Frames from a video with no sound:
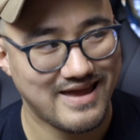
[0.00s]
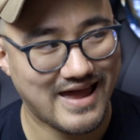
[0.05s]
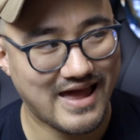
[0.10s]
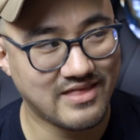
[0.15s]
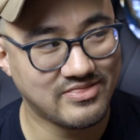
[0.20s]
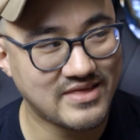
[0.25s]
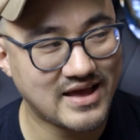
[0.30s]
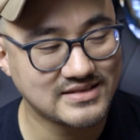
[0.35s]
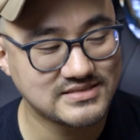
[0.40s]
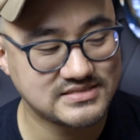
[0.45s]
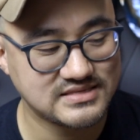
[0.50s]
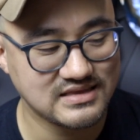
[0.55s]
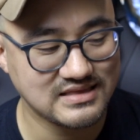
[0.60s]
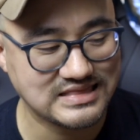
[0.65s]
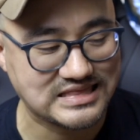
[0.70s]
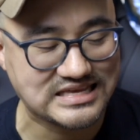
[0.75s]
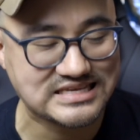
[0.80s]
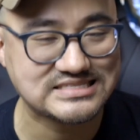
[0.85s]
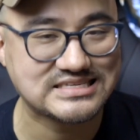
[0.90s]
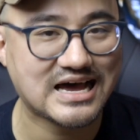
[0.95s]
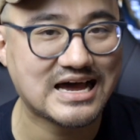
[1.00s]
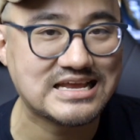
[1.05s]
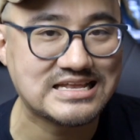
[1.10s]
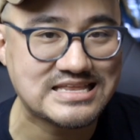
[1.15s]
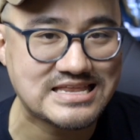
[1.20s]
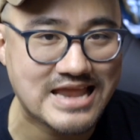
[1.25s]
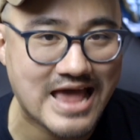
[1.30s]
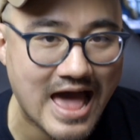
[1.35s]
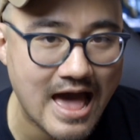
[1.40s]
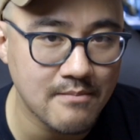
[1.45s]
and that's the
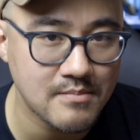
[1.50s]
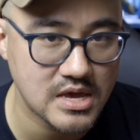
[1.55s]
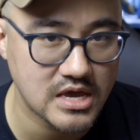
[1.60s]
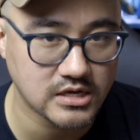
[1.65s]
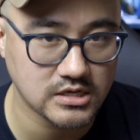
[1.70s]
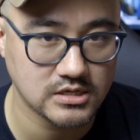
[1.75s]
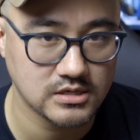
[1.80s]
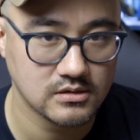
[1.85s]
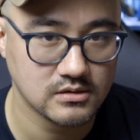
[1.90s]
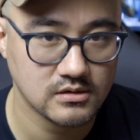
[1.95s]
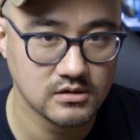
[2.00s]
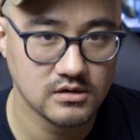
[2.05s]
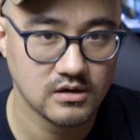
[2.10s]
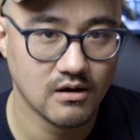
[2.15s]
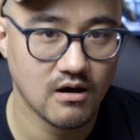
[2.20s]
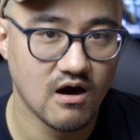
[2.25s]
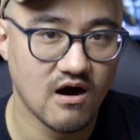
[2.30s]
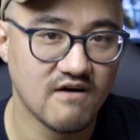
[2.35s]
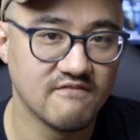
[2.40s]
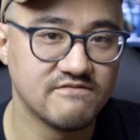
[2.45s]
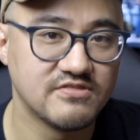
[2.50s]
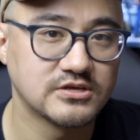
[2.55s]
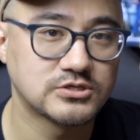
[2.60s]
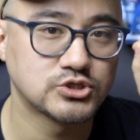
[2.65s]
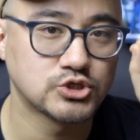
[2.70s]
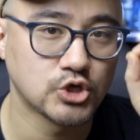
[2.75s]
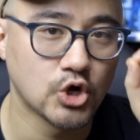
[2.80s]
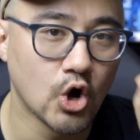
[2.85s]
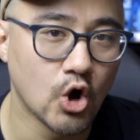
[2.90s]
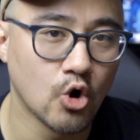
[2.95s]
dynamic of the
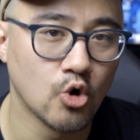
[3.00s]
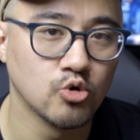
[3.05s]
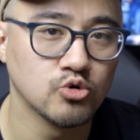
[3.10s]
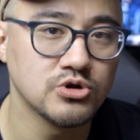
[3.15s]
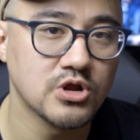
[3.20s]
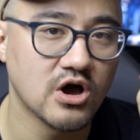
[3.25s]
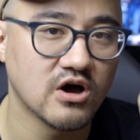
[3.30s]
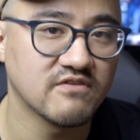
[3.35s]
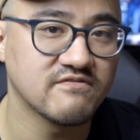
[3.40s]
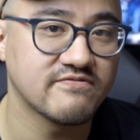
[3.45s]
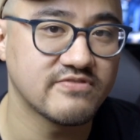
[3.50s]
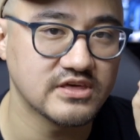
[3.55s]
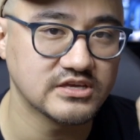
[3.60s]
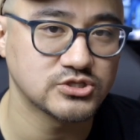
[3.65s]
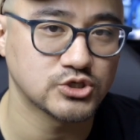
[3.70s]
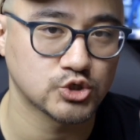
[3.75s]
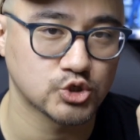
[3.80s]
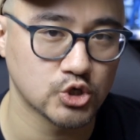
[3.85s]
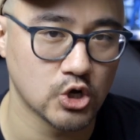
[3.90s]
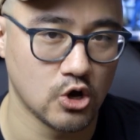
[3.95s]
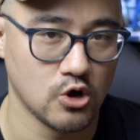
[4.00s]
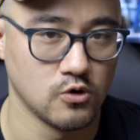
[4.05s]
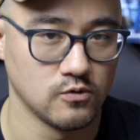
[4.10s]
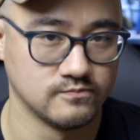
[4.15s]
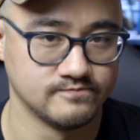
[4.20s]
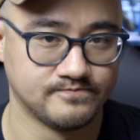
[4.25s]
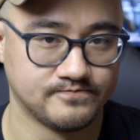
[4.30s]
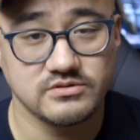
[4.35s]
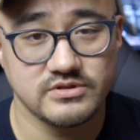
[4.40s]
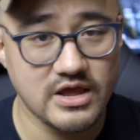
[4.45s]
tone of this show.
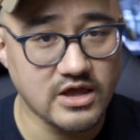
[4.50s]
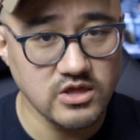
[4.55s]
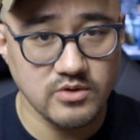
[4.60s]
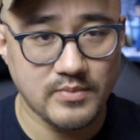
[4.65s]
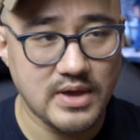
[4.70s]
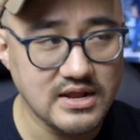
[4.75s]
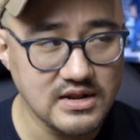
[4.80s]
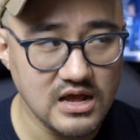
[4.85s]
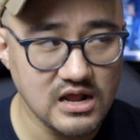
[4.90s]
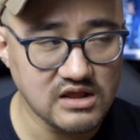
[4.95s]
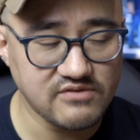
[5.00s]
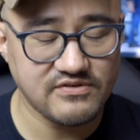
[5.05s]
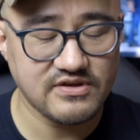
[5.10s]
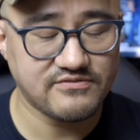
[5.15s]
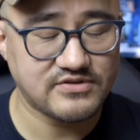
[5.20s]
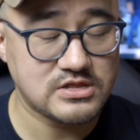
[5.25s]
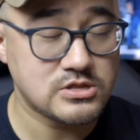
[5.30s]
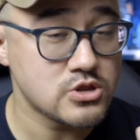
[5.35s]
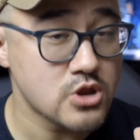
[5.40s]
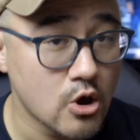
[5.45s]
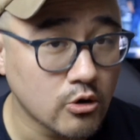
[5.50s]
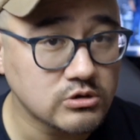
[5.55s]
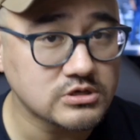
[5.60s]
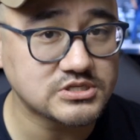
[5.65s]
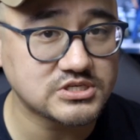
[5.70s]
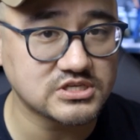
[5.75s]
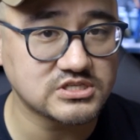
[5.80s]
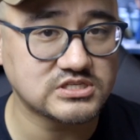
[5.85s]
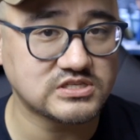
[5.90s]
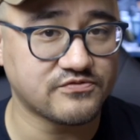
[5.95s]
Now, you may not have even
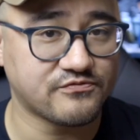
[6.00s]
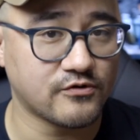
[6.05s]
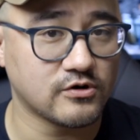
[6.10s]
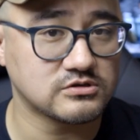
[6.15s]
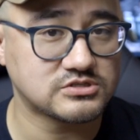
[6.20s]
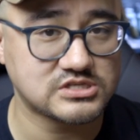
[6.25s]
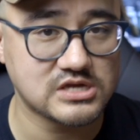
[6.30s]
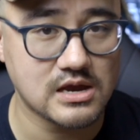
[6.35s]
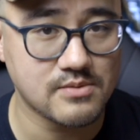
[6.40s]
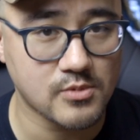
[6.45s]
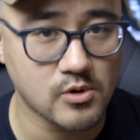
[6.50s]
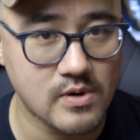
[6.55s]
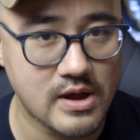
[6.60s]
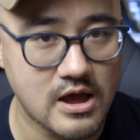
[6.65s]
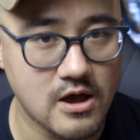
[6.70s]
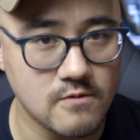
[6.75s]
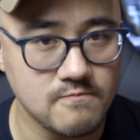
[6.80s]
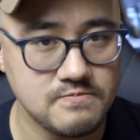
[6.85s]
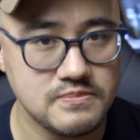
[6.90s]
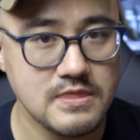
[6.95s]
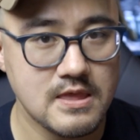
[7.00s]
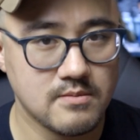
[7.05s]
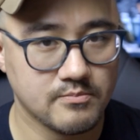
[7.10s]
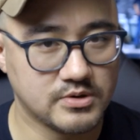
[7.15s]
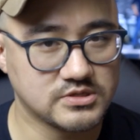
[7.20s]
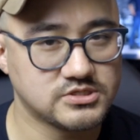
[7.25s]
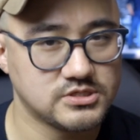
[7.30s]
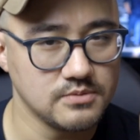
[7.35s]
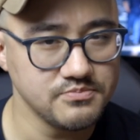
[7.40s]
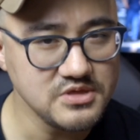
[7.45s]
noticed this the first time around,
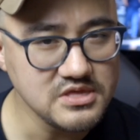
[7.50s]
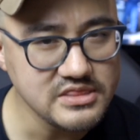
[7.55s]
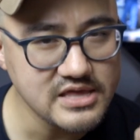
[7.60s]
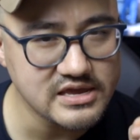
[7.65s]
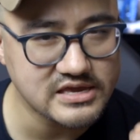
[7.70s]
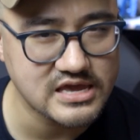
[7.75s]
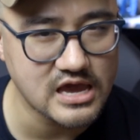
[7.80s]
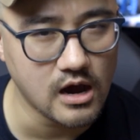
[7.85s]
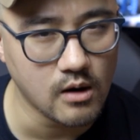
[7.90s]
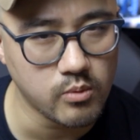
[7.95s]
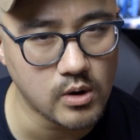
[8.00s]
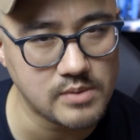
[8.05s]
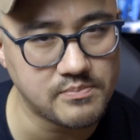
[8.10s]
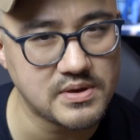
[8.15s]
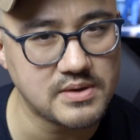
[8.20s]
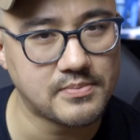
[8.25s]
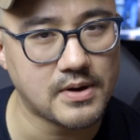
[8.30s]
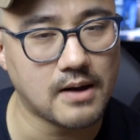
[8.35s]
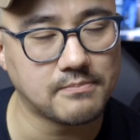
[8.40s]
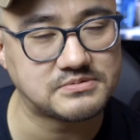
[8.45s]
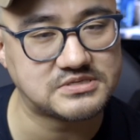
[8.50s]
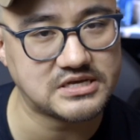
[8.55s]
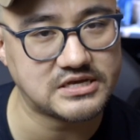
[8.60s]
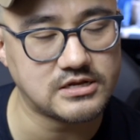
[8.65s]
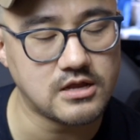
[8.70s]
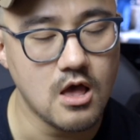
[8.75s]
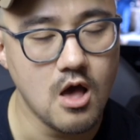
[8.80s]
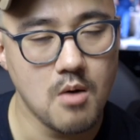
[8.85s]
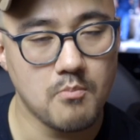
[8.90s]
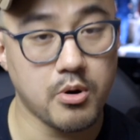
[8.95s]
but something that Cowboy Bebop did
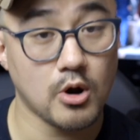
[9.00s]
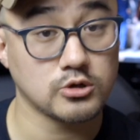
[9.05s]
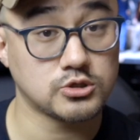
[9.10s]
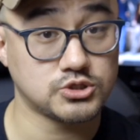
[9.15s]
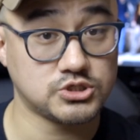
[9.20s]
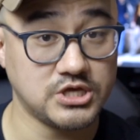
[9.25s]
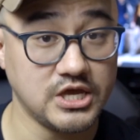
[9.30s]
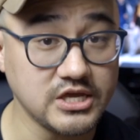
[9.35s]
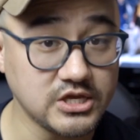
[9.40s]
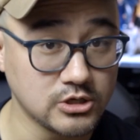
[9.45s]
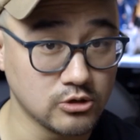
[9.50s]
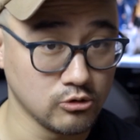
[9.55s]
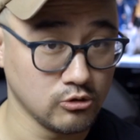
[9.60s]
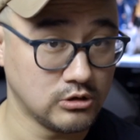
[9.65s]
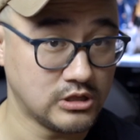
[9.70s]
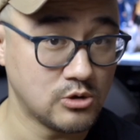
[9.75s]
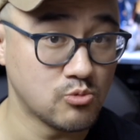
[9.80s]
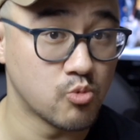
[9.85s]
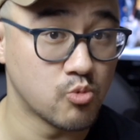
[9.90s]
particularly